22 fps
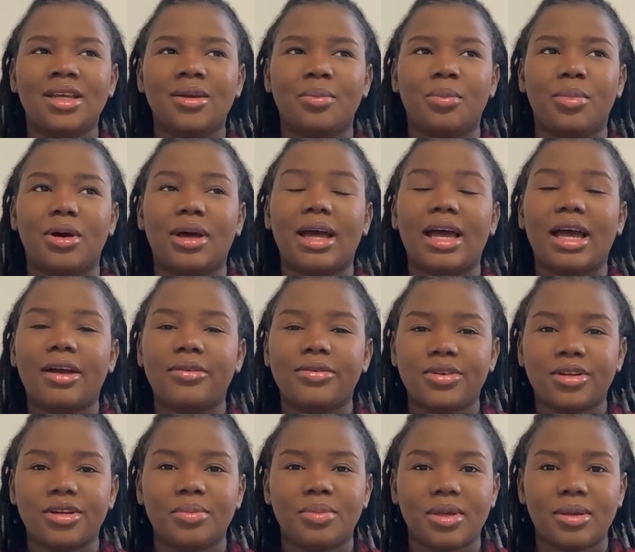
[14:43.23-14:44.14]
But
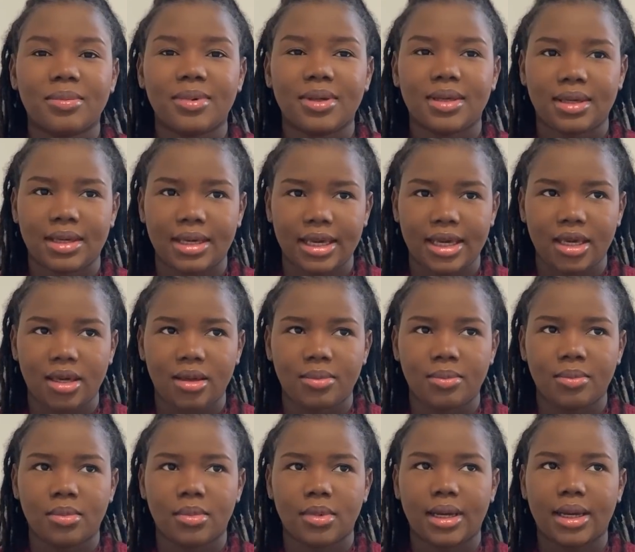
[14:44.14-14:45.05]
after baby
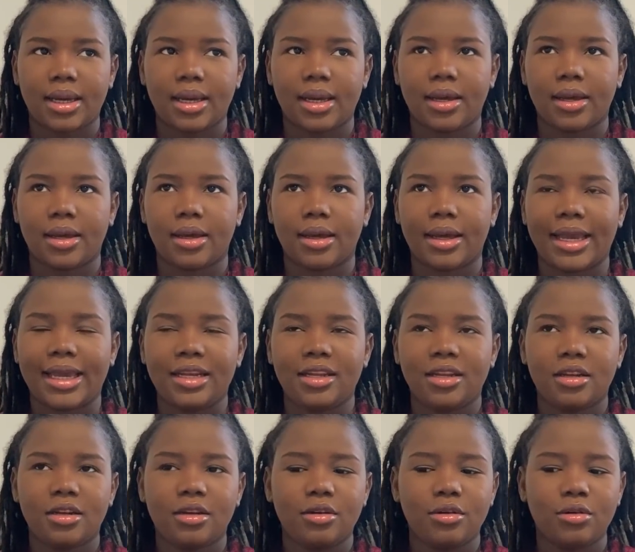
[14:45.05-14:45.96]
came, I
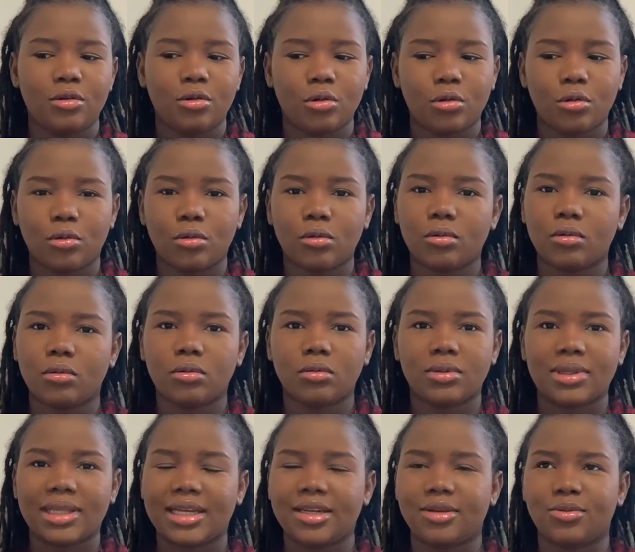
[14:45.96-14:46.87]
didn't
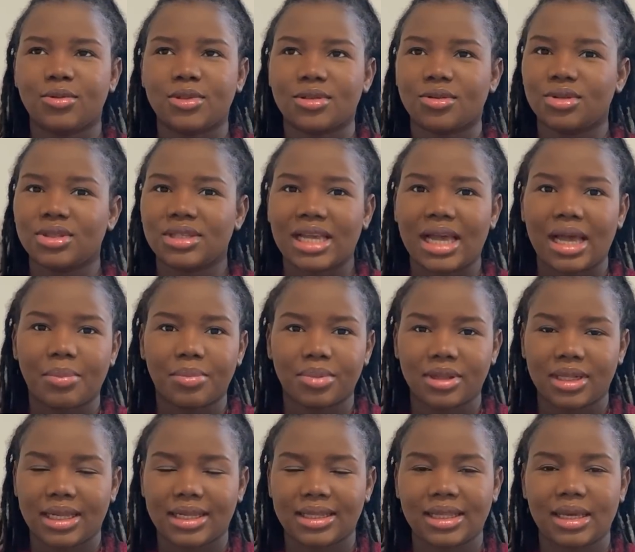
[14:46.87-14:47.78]
know that it was going to happen
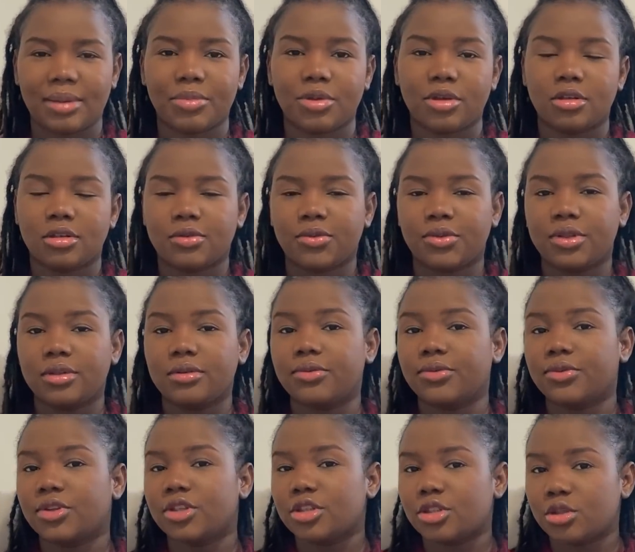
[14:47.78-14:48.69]
like that, because for the
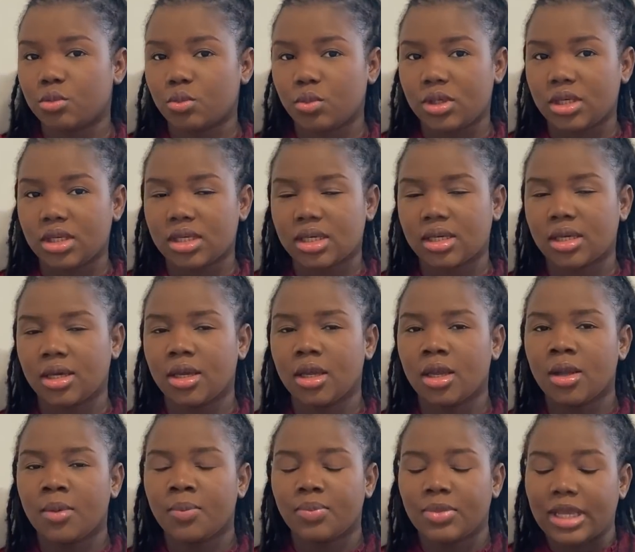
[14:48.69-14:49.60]
first week,
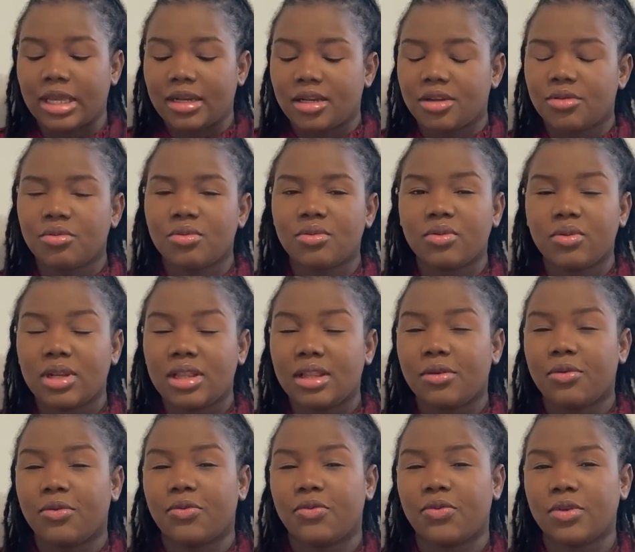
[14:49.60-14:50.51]
I didn't
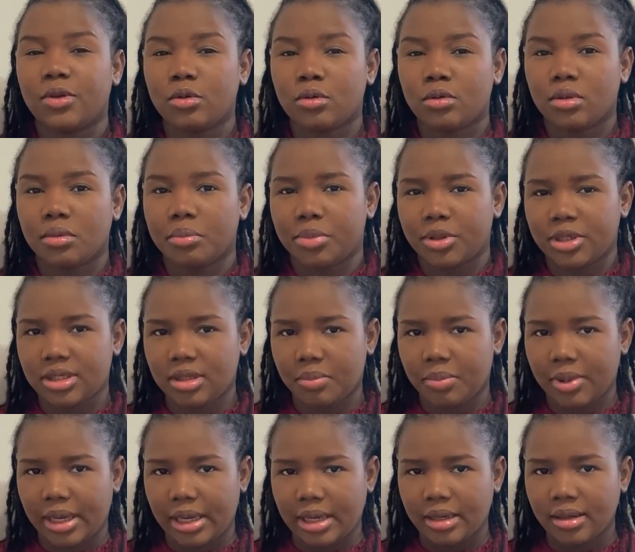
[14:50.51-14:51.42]
really feel the body
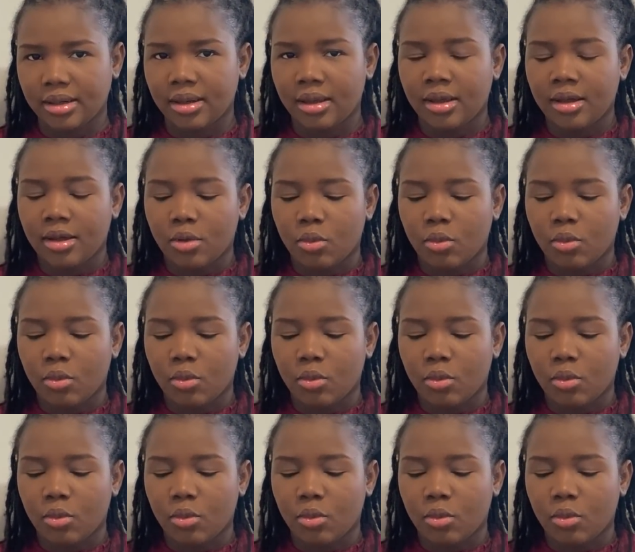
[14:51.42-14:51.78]
pain.